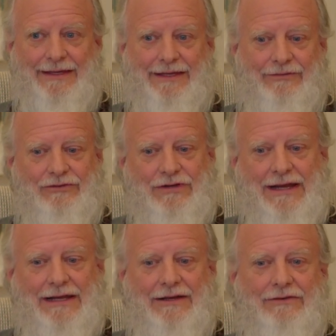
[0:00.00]
If
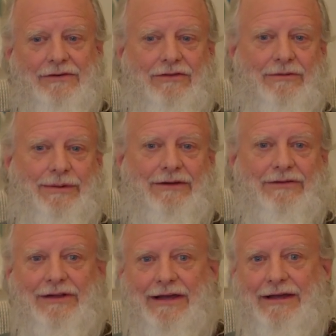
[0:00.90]
change is the
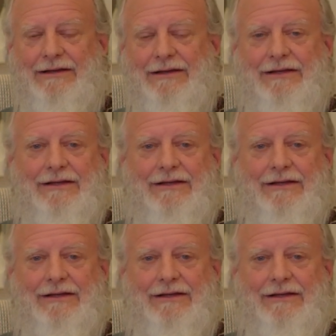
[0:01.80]
baseline